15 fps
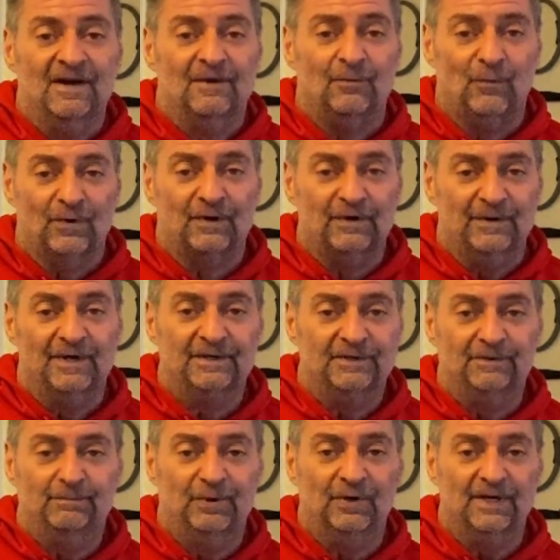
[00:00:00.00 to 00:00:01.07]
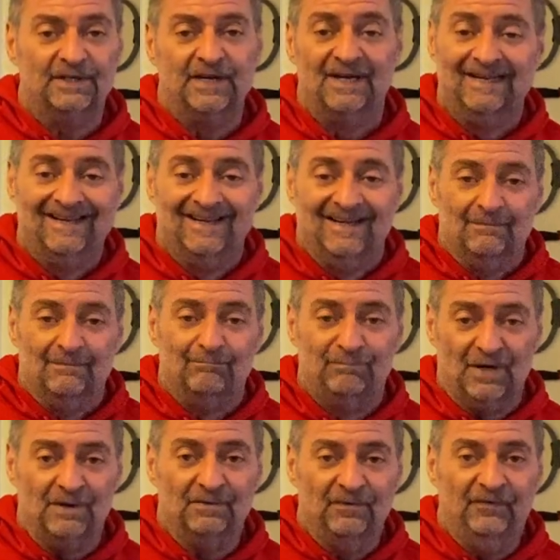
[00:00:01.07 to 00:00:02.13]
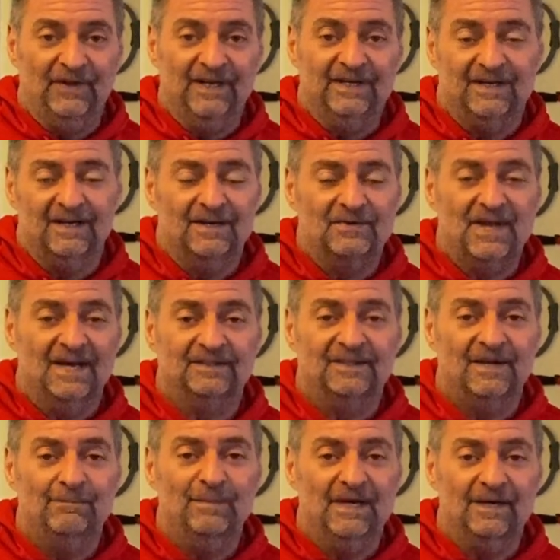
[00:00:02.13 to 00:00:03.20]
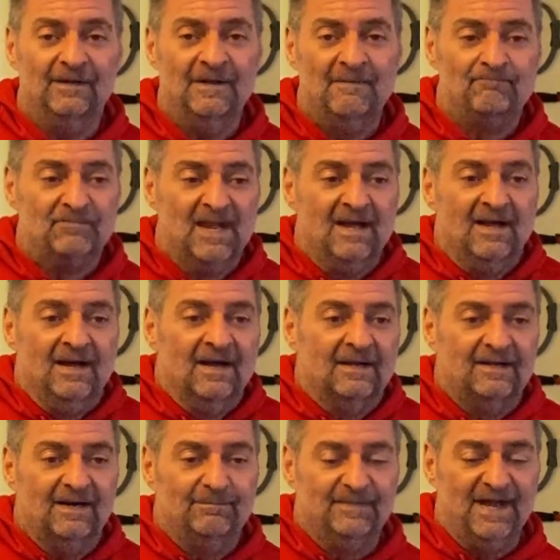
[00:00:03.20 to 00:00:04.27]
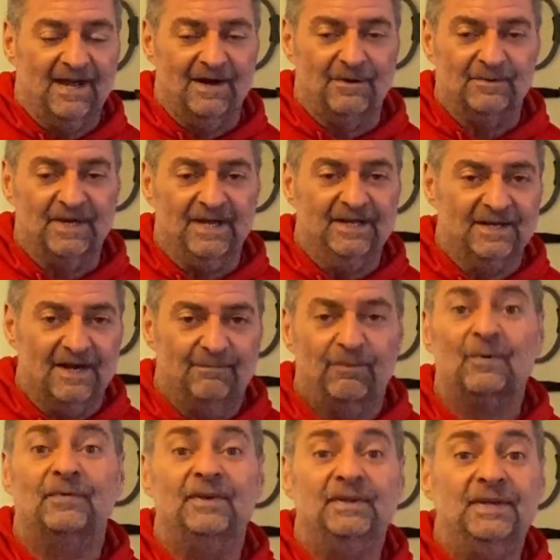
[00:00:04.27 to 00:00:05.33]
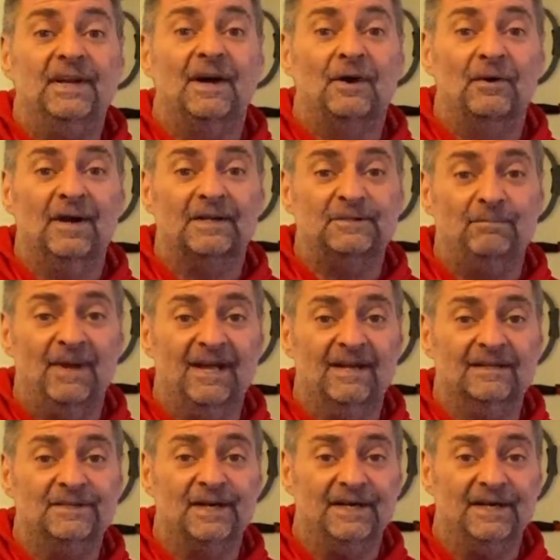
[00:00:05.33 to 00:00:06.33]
We're going to put both feet on that dumbbell, come down and up with the TRX bands.